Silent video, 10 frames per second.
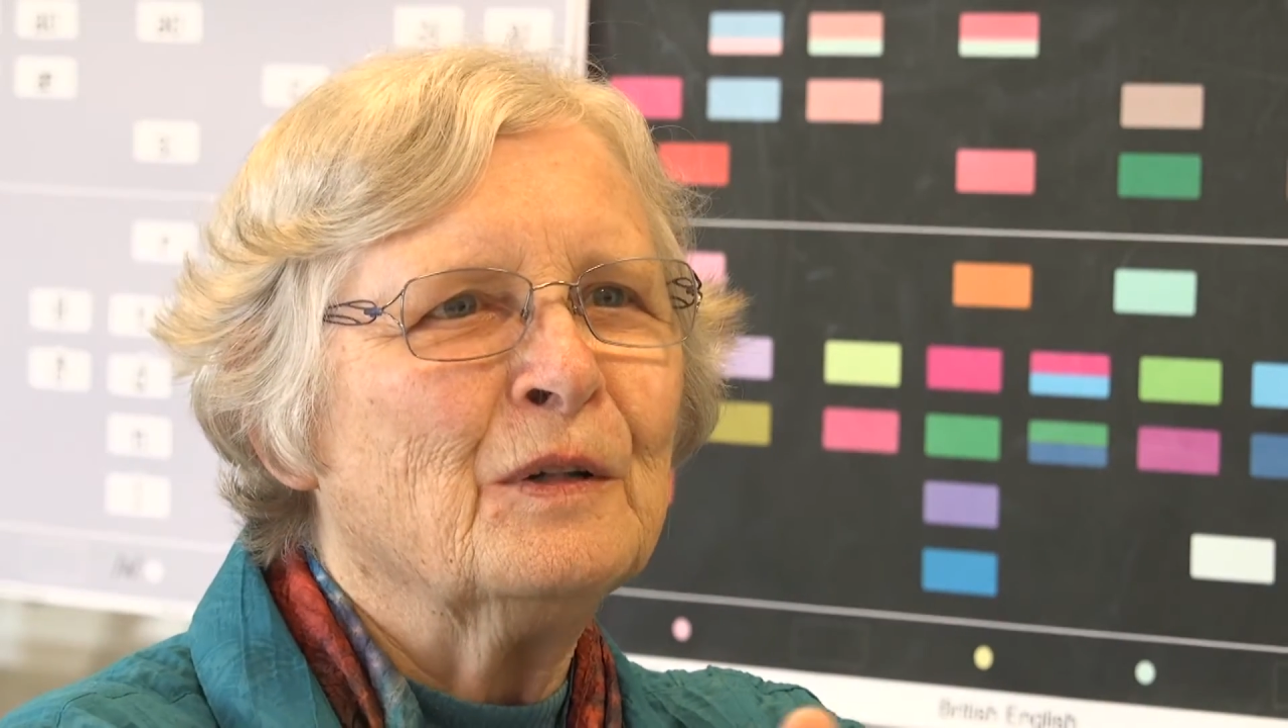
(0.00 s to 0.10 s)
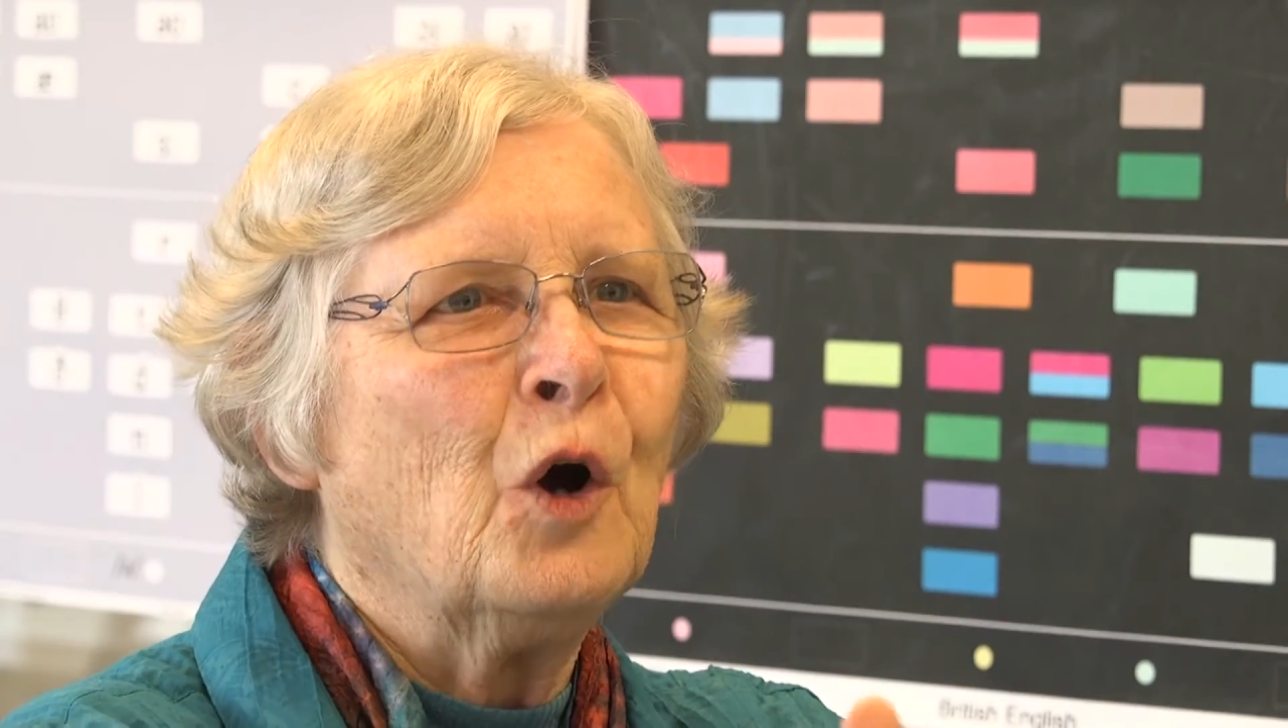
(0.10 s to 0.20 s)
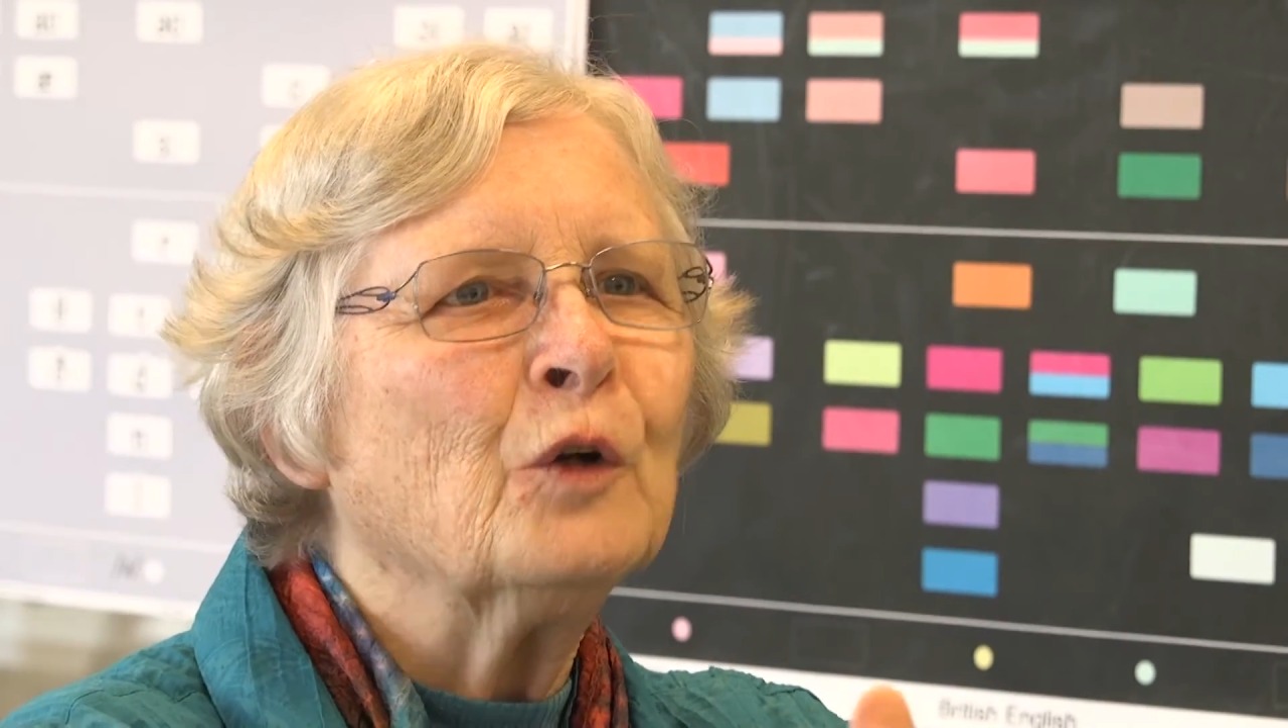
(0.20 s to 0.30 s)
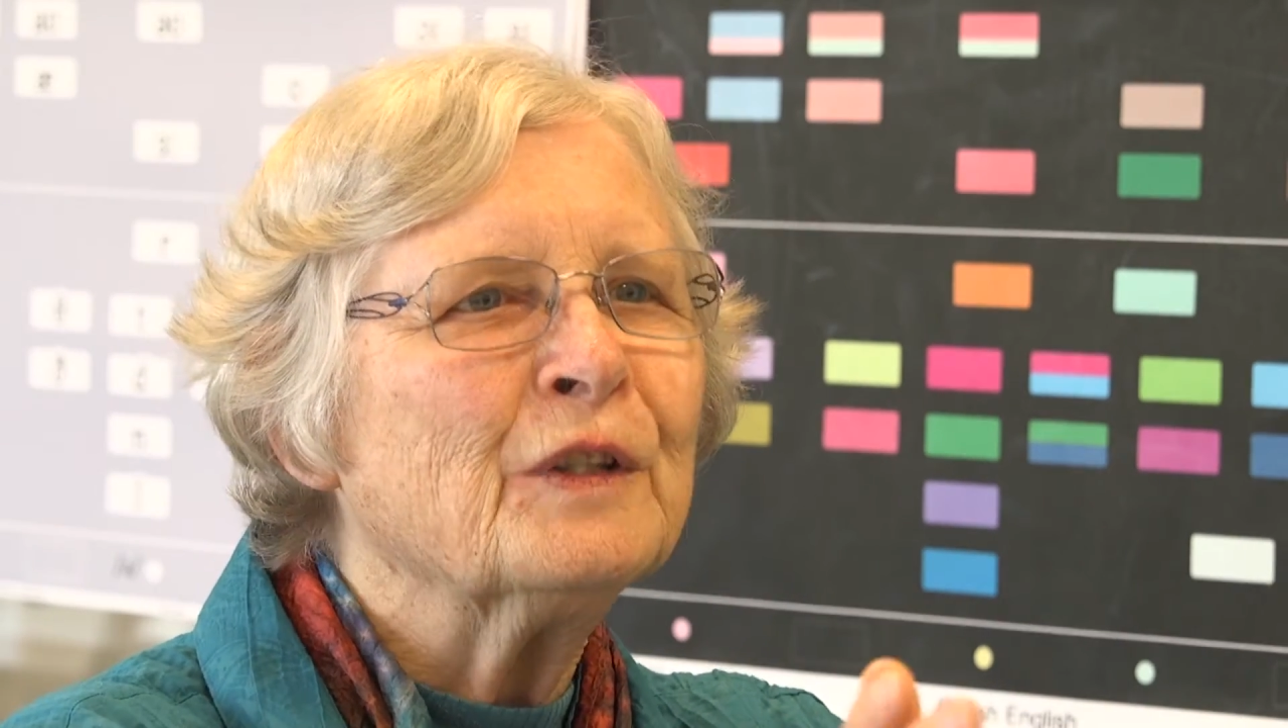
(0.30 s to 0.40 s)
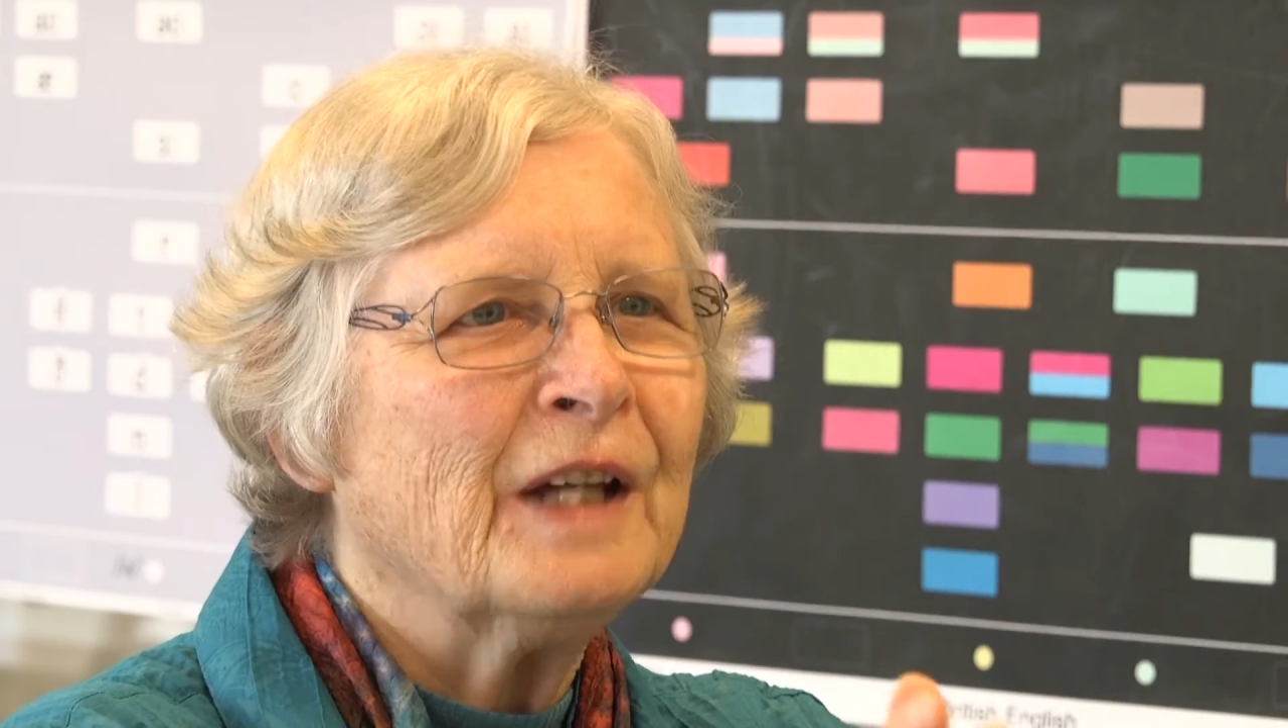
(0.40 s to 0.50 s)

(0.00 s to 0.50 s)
on